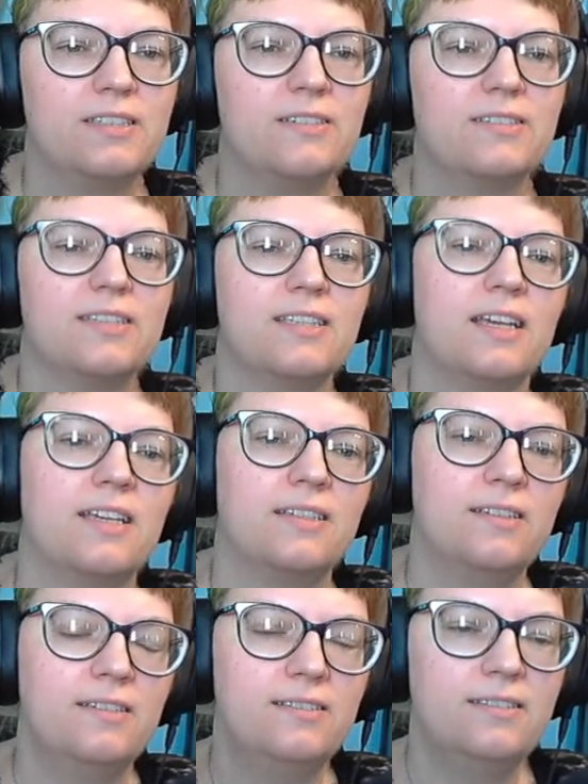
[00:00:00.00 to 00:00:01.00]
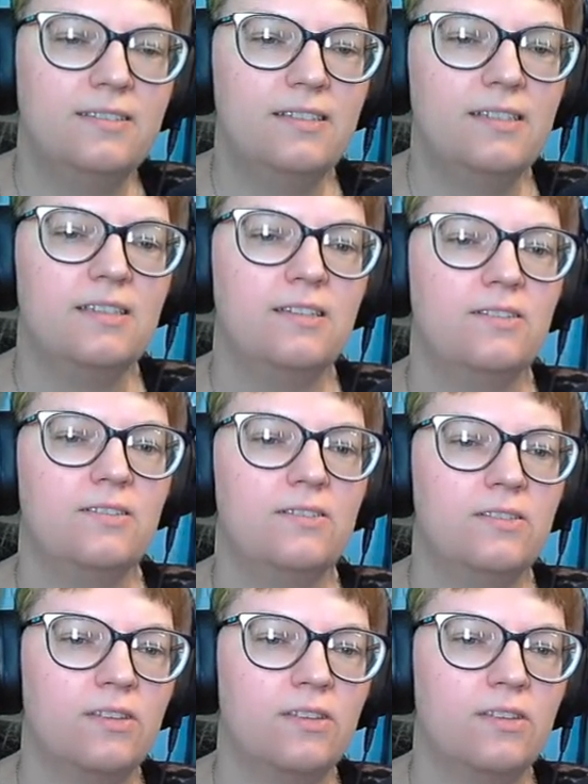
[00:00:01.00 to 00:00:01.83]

So it's like 1, 2,